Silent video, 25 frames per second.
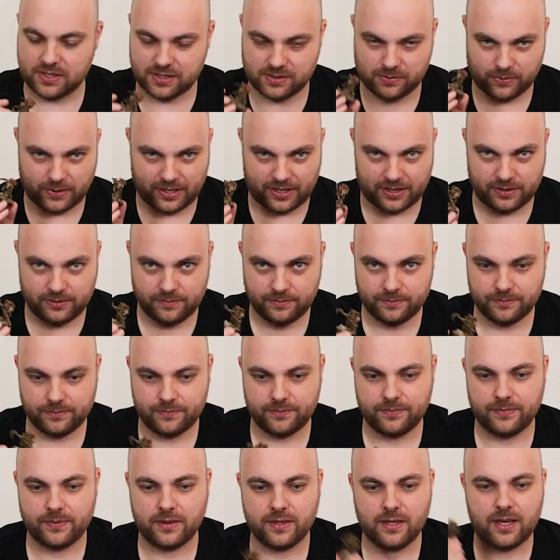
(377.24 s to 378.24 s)
as well.
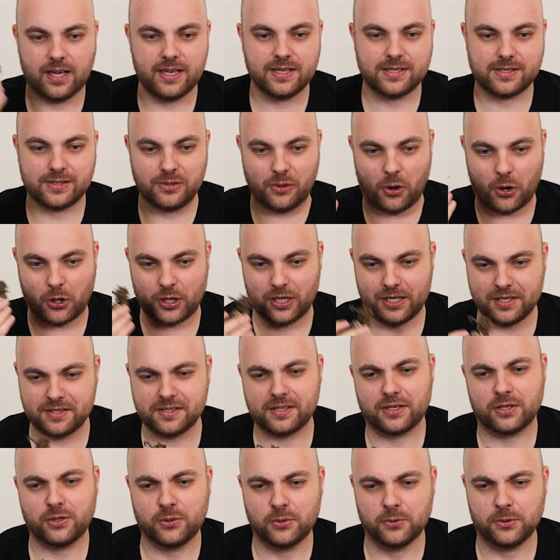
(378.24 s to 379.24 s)
His nurglings
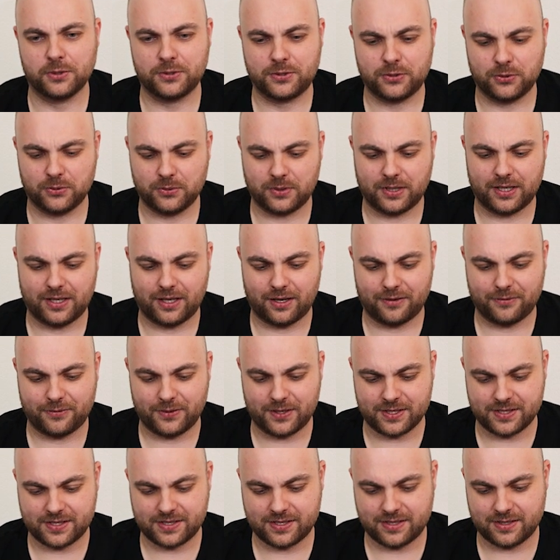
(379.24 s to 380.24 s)
are cool too. I love
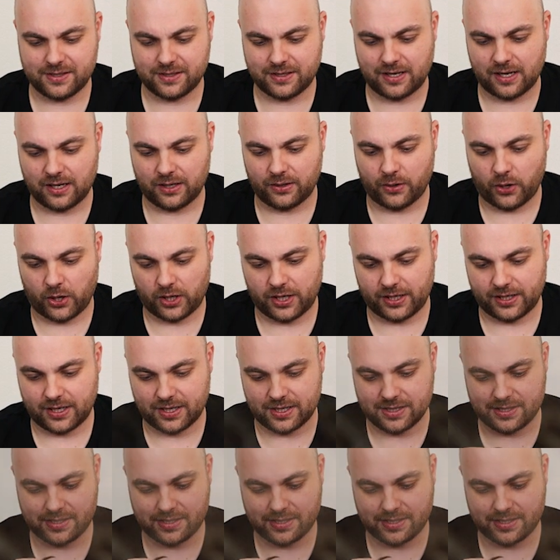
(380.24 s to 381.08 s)
his little nurgling that